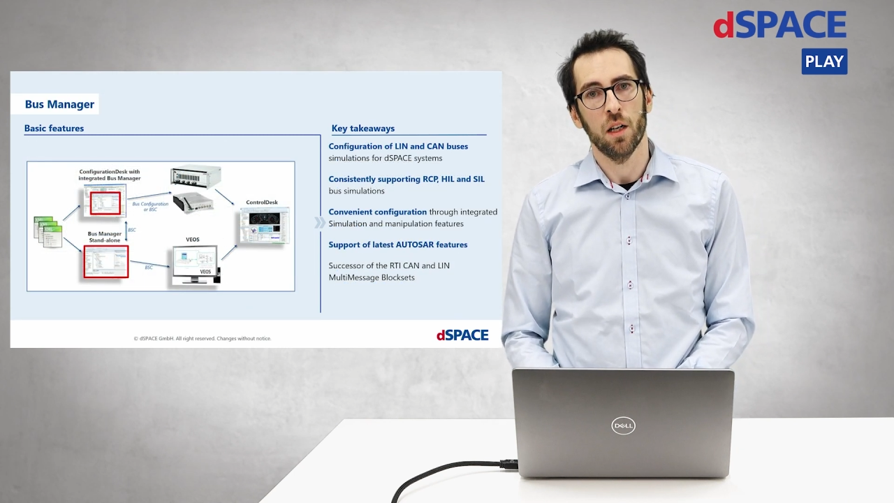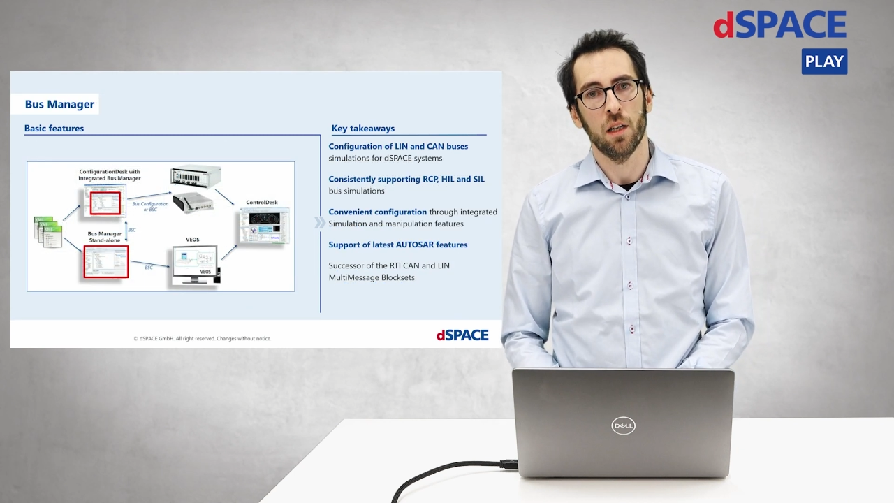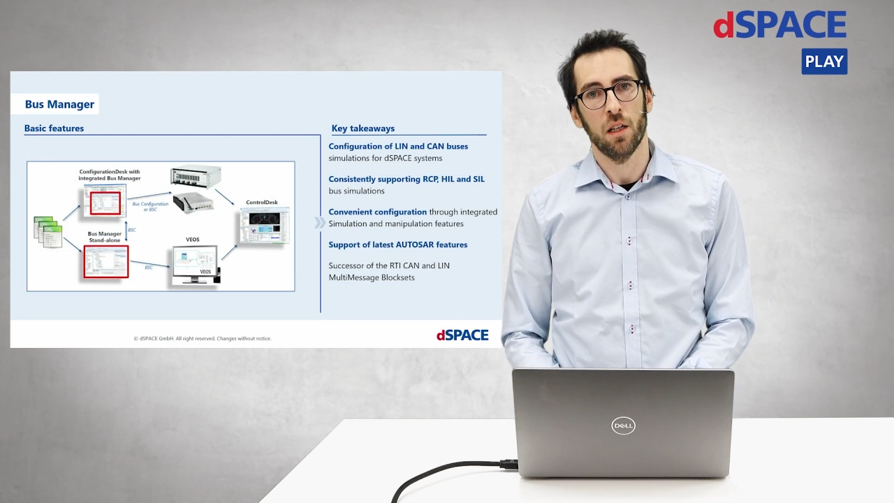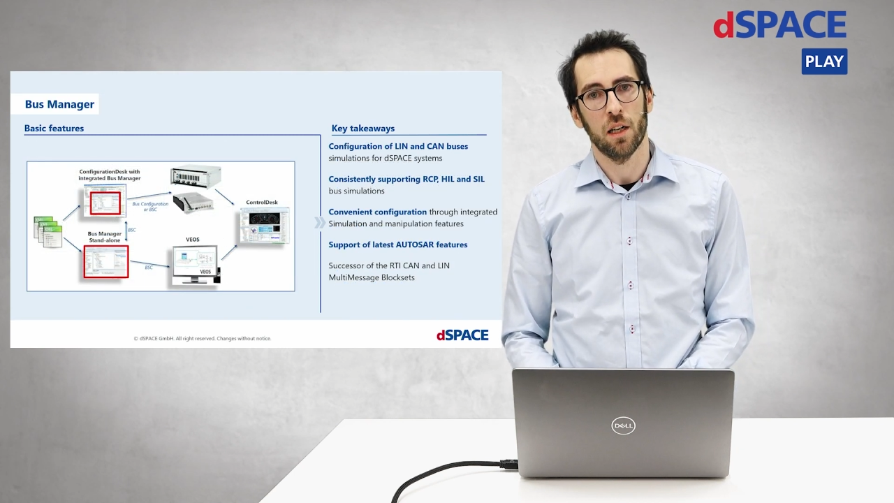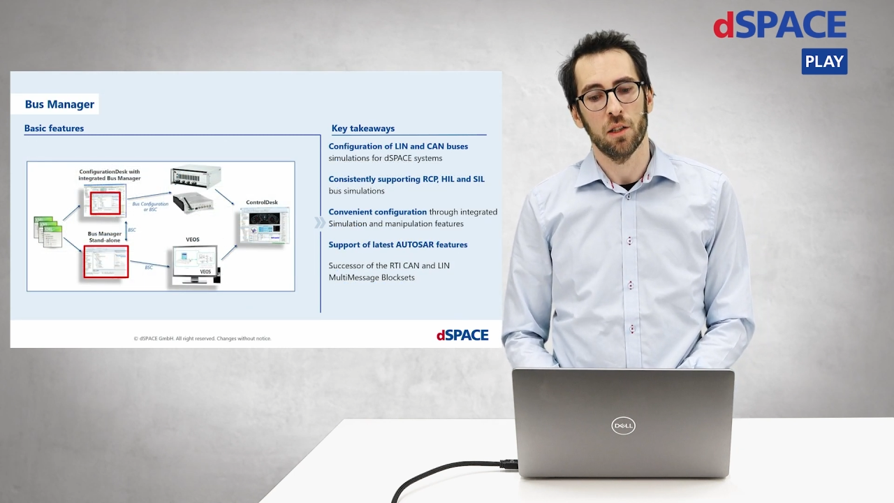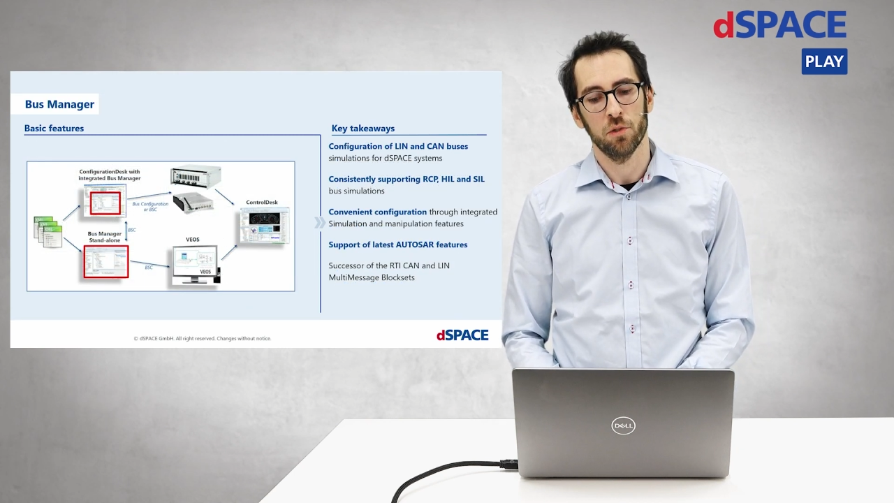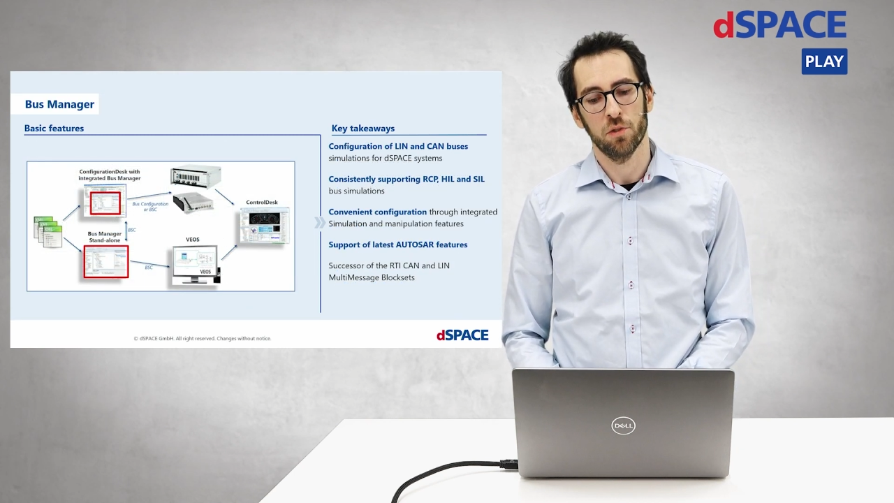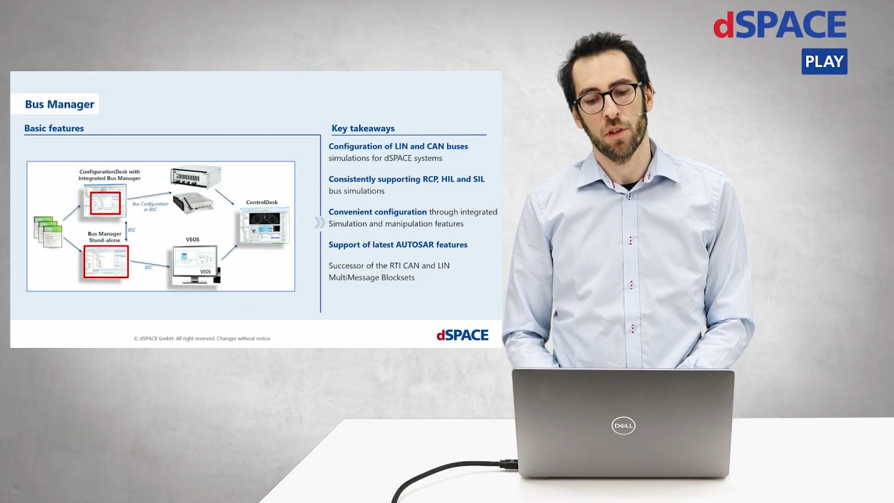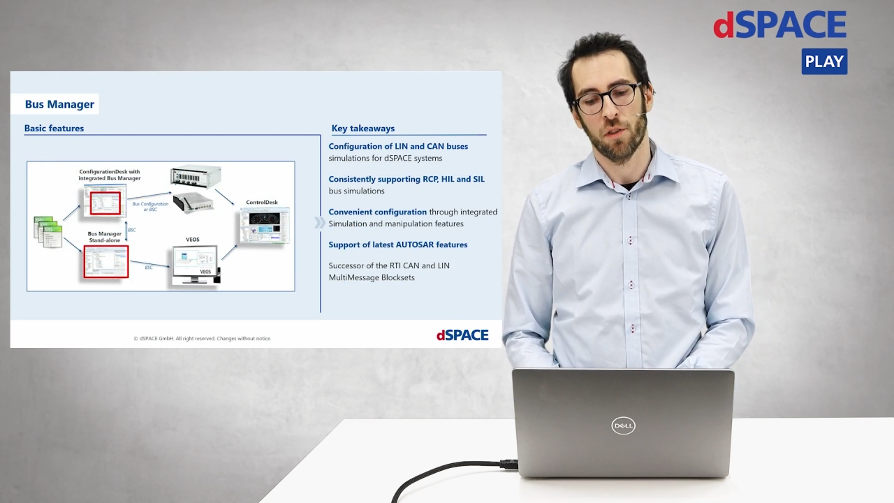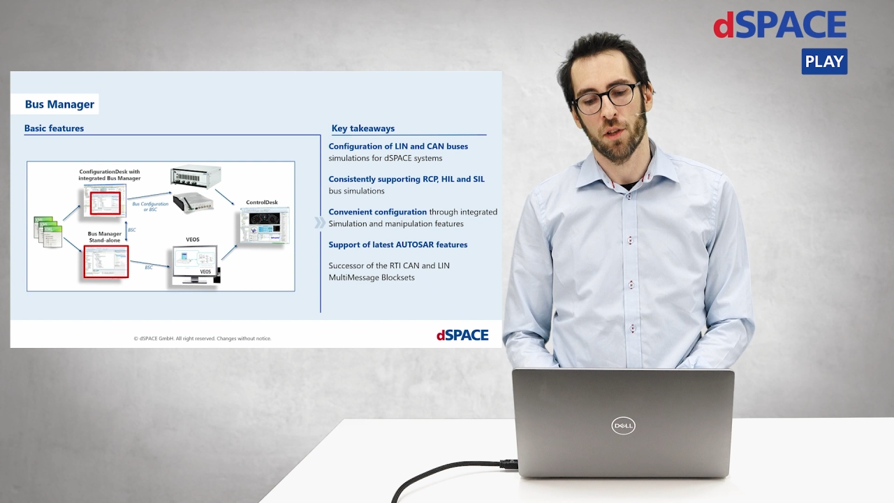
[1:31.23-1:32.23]

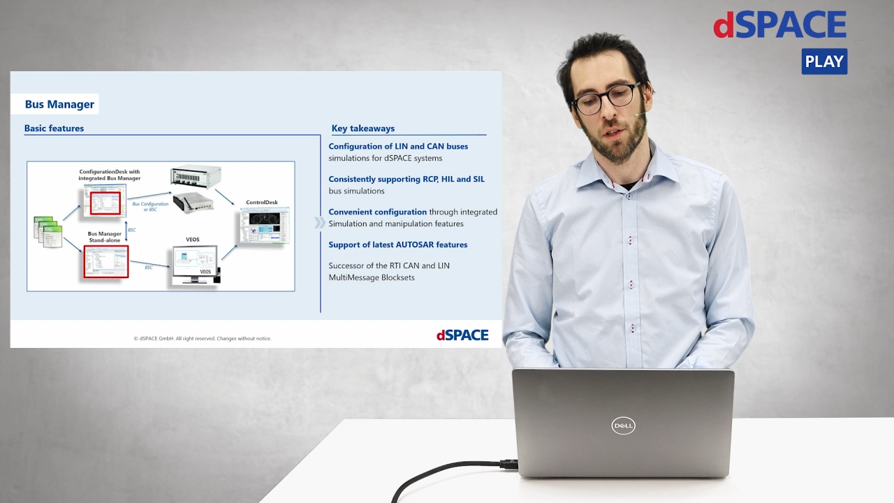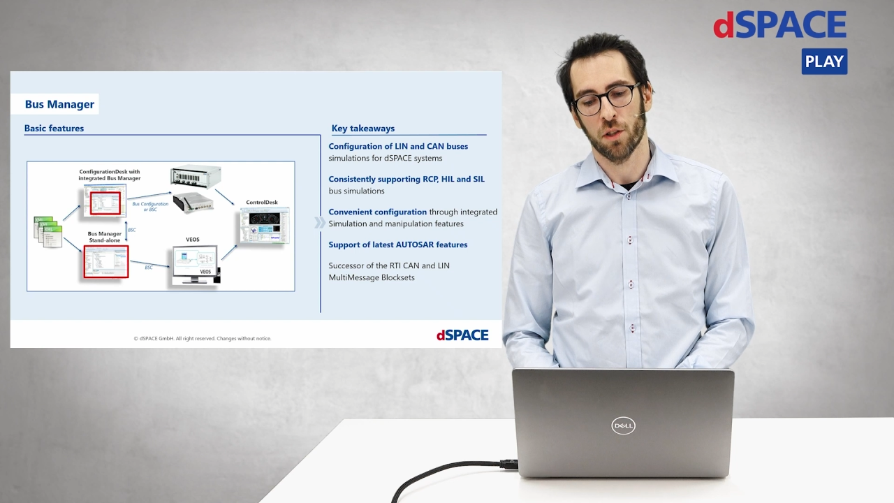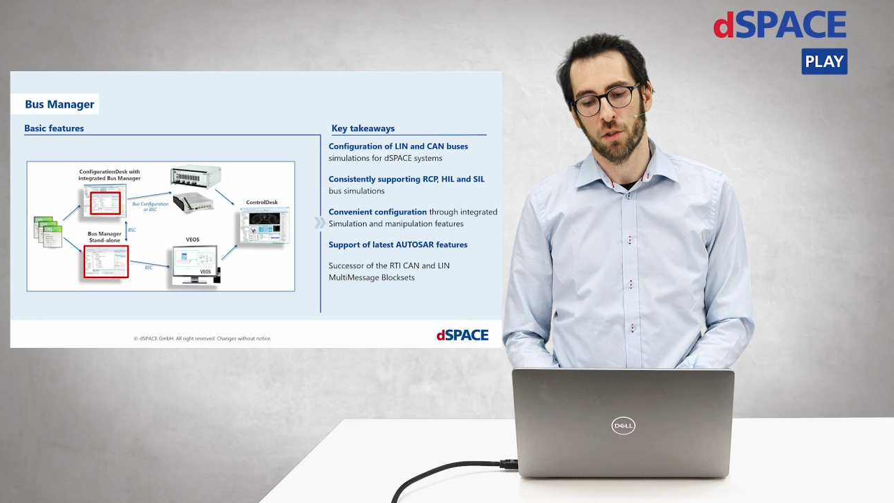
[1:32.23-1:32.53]
allows the